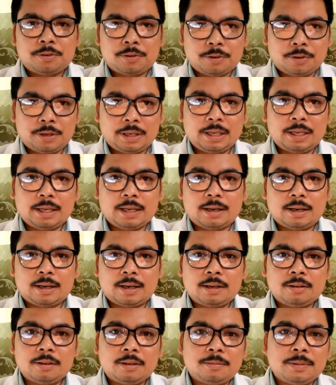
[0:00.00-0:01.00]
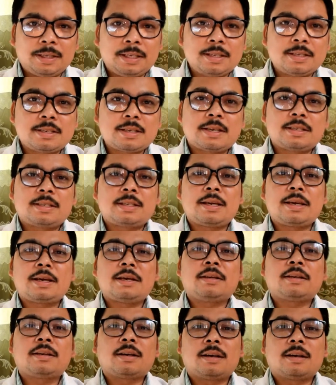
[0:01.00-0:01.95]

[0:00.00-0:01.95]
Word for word: Today I will be discussing